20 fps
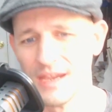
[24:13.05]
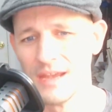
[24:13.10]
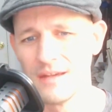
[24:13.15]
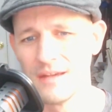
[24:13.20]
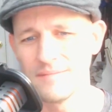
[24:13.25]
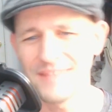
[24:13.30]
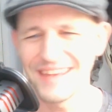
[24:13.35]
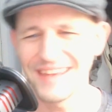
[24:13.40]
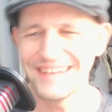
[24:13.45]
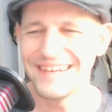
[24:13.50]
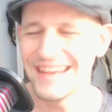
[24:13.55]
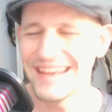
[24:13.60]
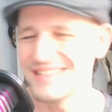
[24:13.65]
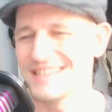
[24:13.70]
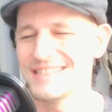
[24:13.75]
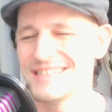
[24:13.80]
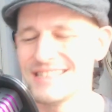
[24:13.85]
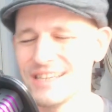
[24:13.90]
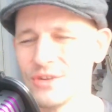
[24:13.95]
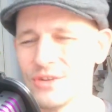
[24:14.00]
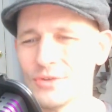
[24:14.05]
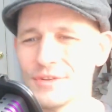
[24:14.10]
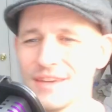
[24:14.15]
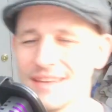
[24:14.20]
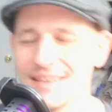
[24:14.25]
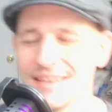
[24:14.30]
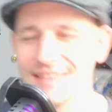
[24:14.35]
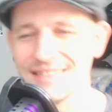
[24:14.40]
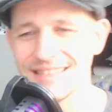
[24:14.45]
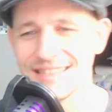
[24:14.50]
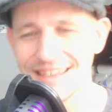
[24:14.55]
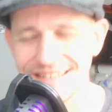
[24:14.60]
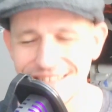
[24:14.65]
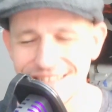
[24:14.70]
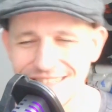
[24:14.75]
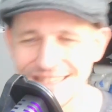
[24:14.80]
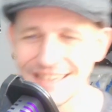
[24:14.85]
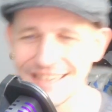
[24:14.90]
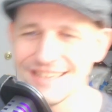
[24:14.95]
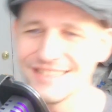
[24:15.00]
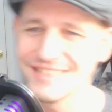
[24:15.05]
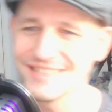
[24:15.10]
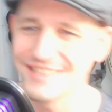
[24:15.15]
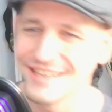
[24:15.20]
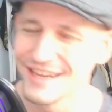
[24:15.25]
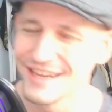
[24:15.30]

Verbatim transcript: I'm not necessarily against it. I just think it's